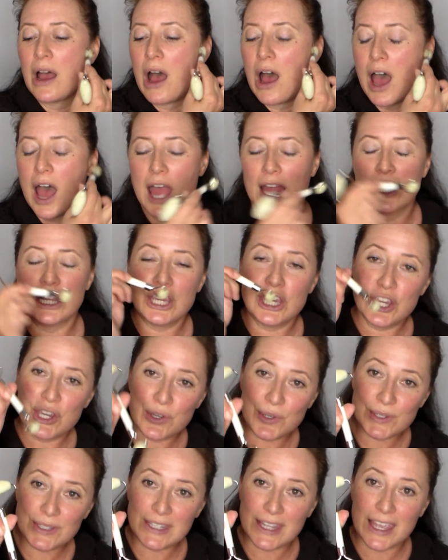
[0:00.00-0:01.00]
on
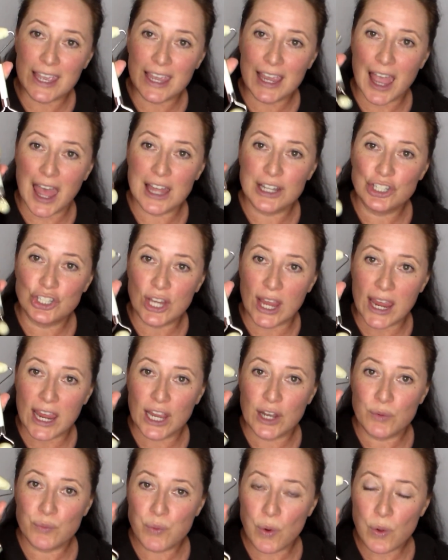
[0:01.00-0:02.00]
using a
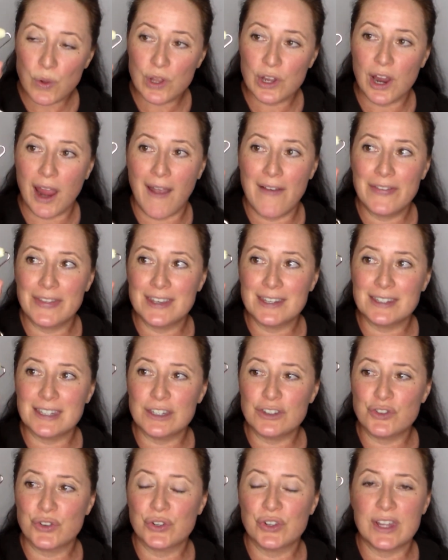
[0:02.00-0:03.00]
jade roller and this
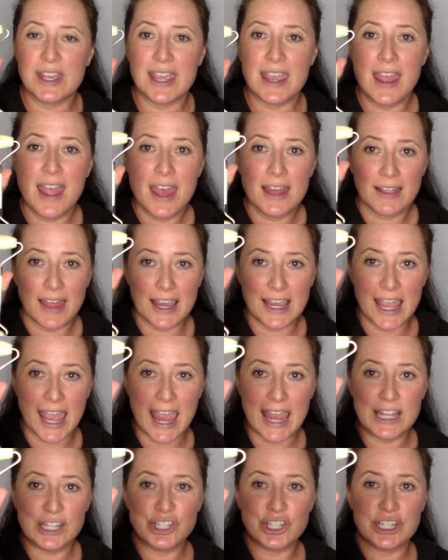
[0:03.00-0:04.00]
is truly like an
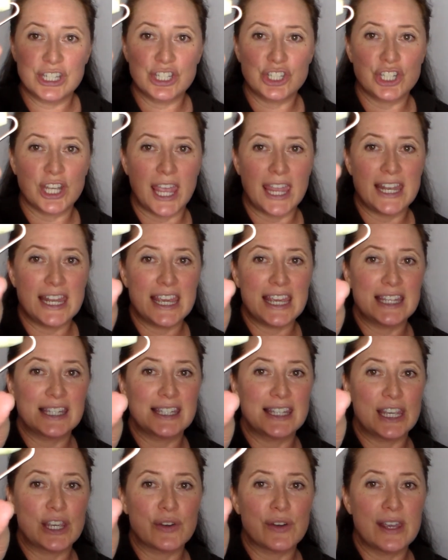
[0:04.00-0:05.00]
ancient Chinese
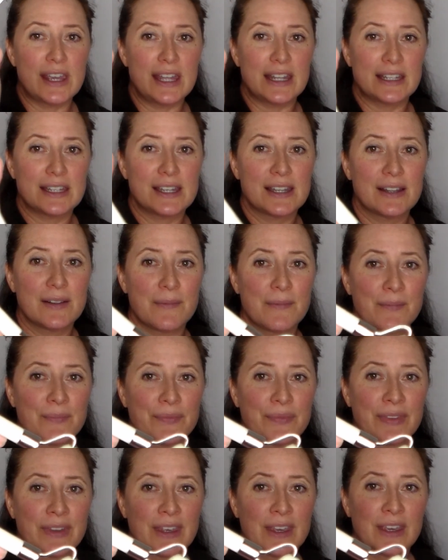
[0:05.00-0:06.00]
secret.
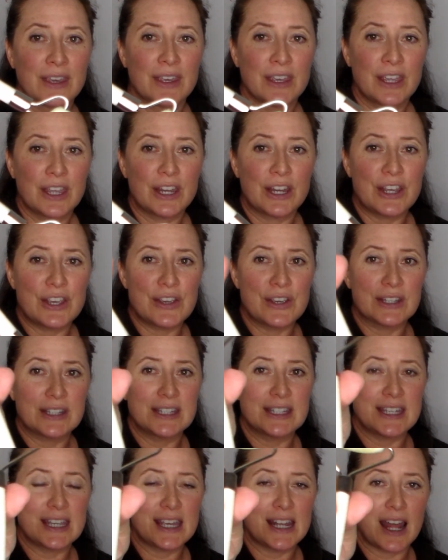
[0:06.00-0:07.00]
Here you can
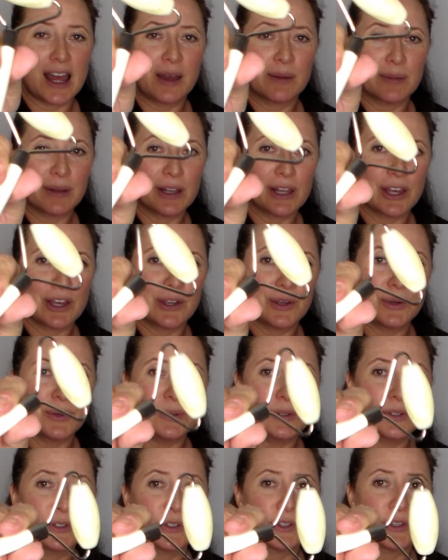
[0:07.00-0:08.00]
see it up
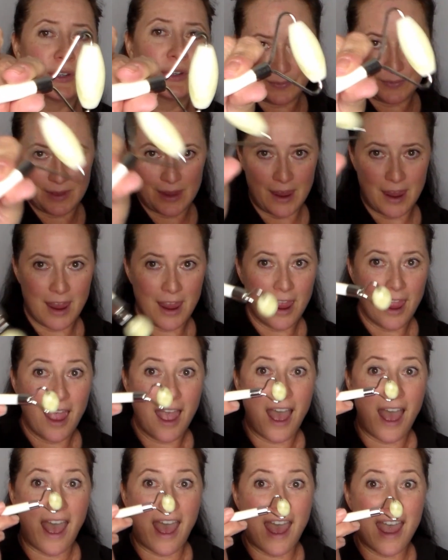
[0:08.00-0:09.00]
close.
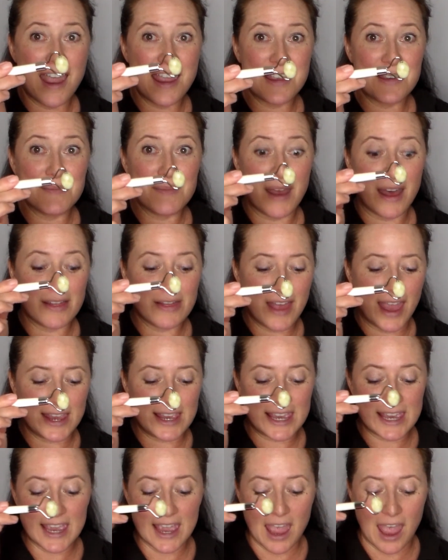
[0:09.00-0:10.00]
I'm
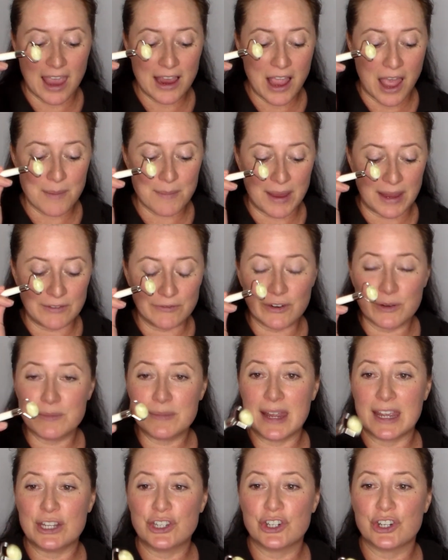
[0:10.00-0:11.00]
liking it. I got mine
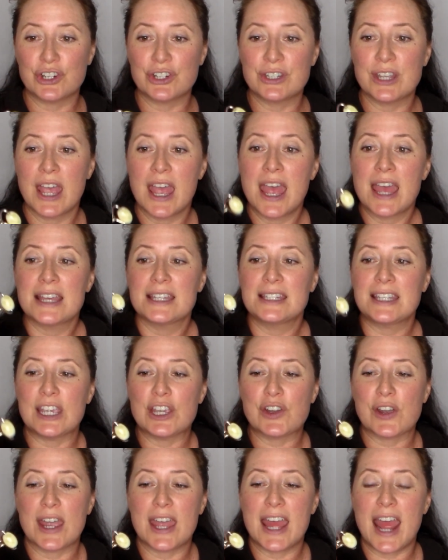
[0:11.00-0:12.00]
from Nature's
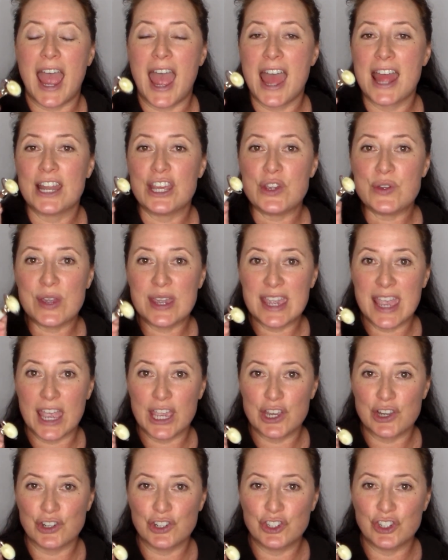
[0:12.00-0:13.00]
Secret and you can
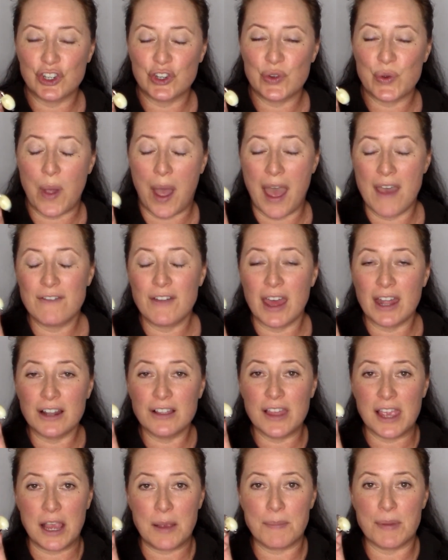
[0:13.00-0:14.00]
get yours too. I've got a
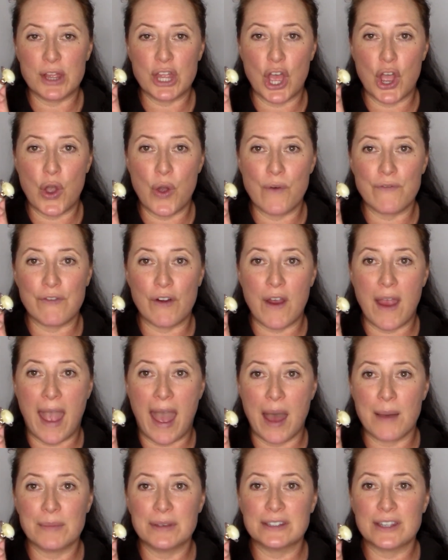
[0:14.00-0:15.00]
link below for
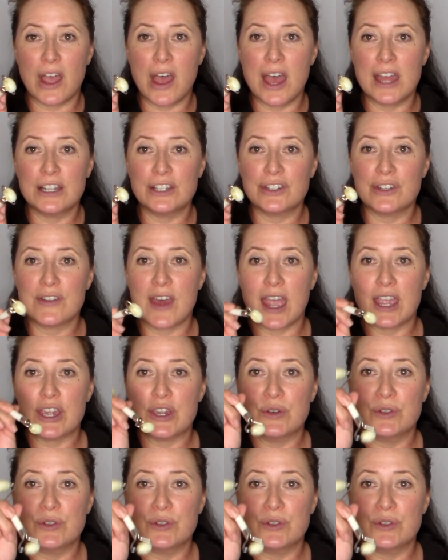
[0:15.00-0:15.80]
Amazon so that